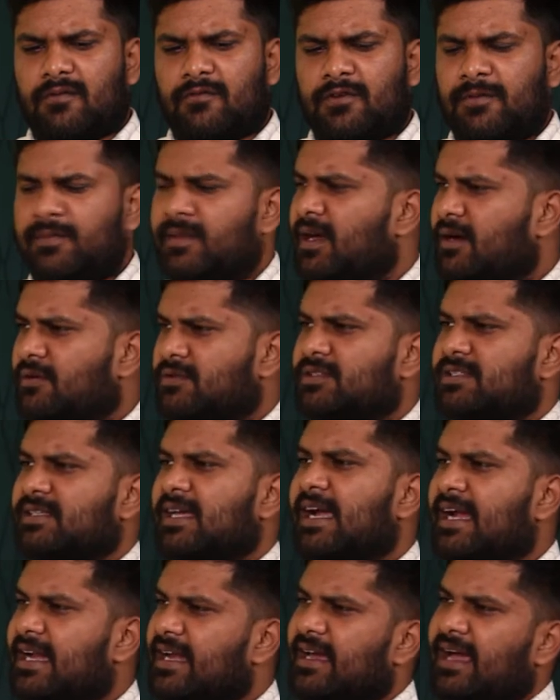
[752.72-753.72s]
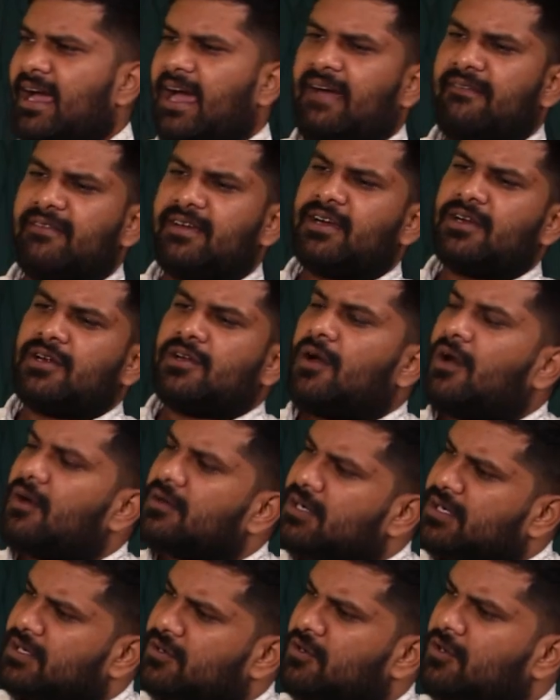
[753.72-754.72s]
from the outside, having a
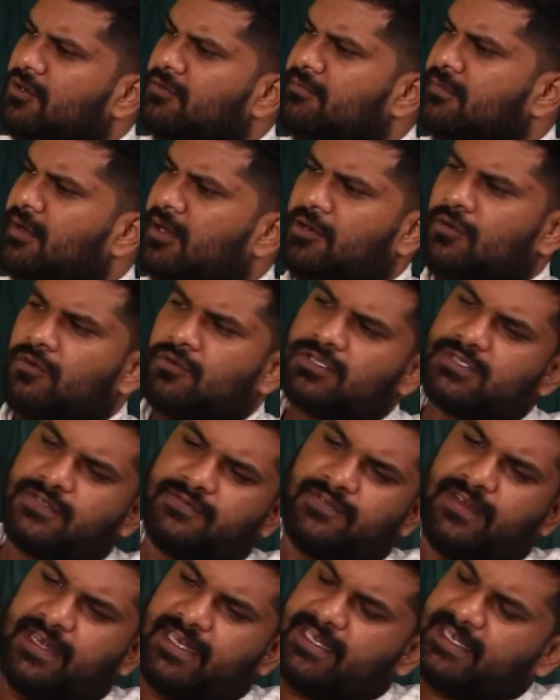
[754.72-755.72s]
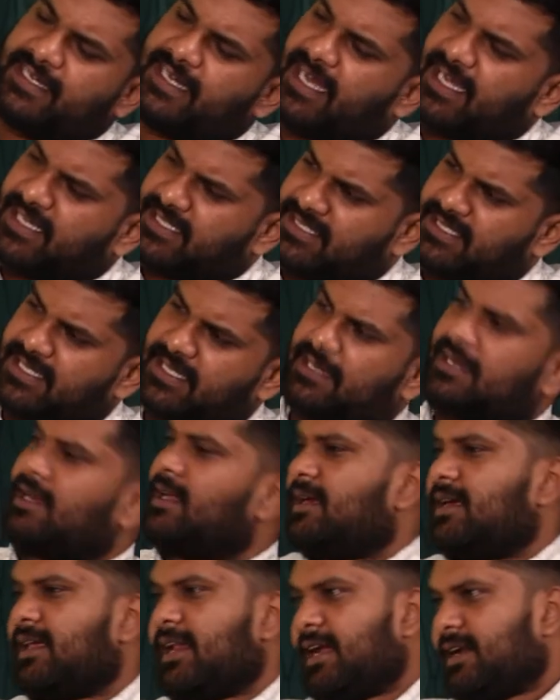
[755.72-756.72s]
dog at home looks
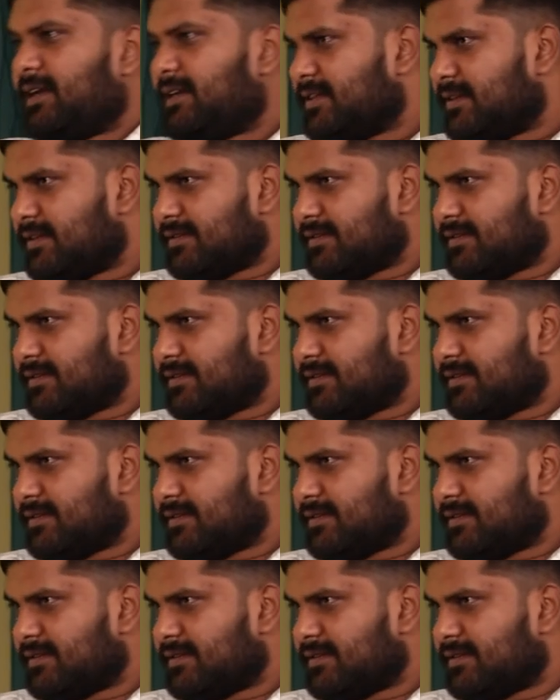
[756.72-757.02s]
fantastically great.